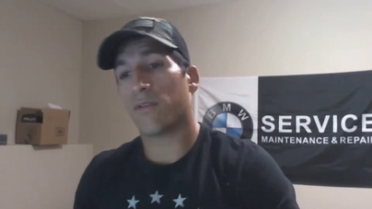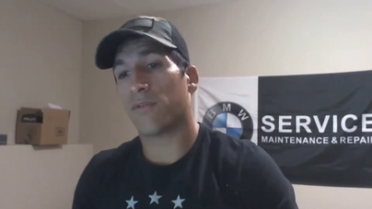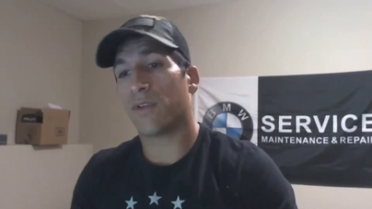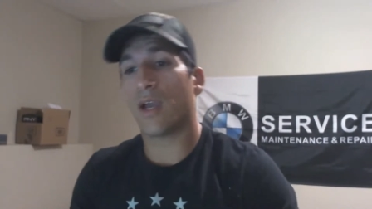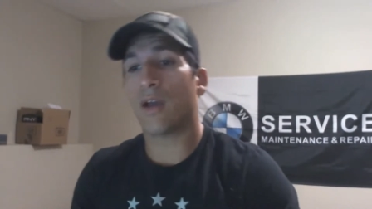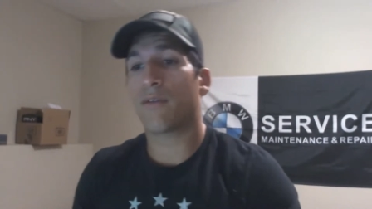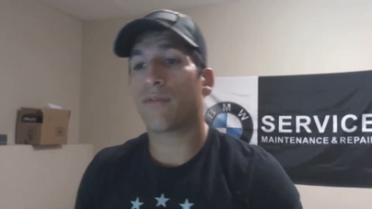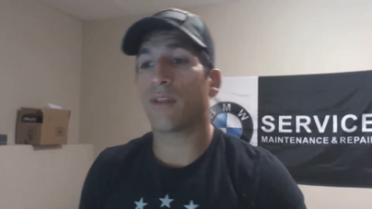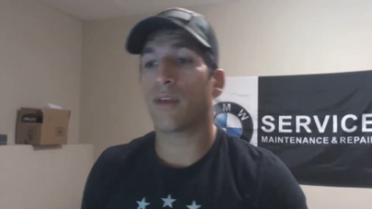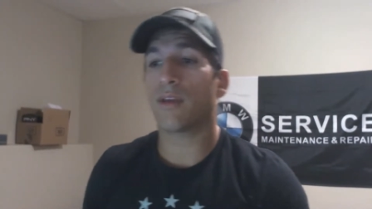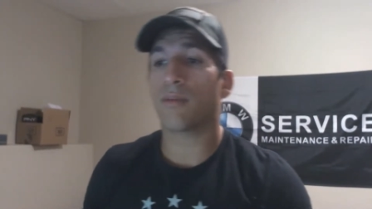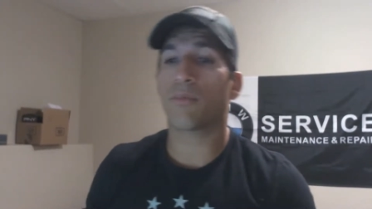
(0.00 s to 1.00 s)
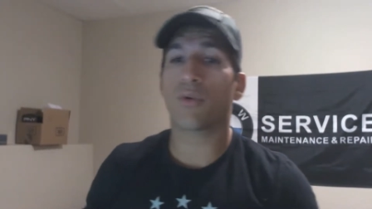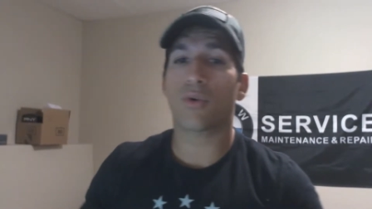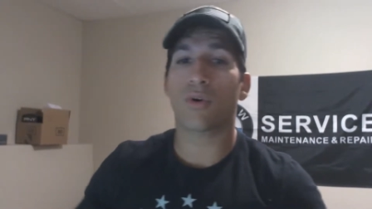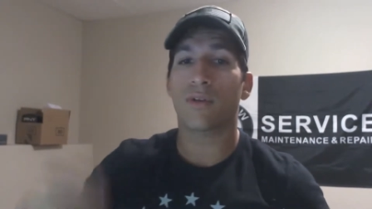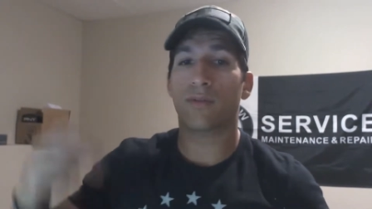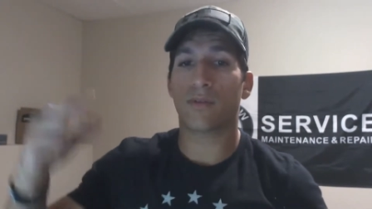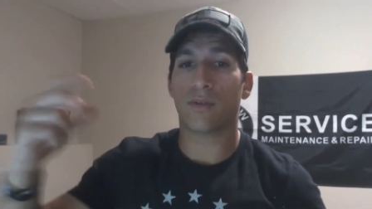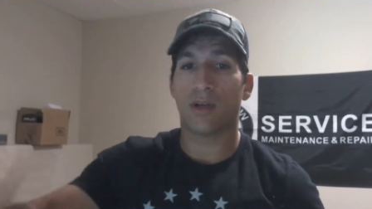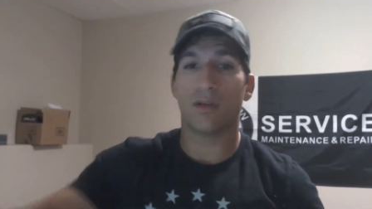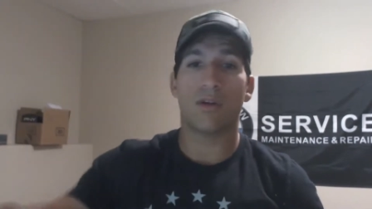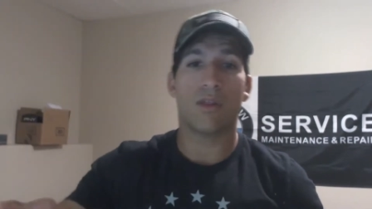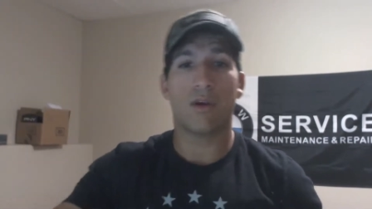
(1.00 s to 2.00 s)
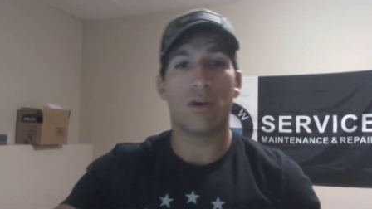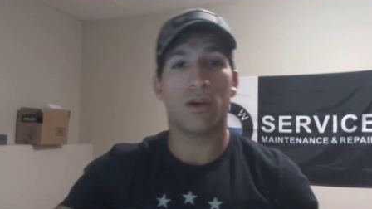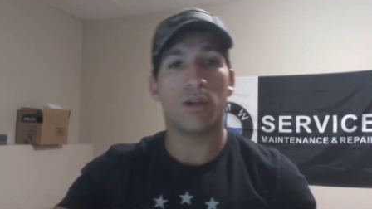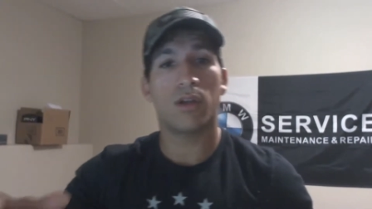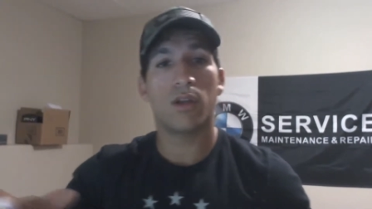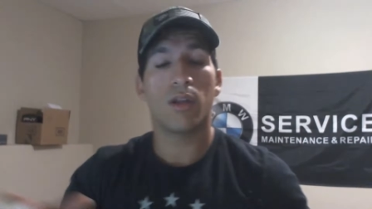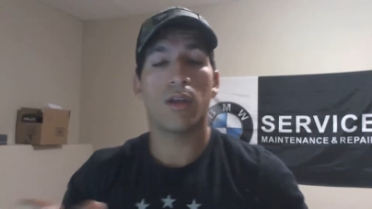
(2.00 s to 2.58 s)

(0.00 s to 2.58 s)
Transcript: if you have the ports under the hood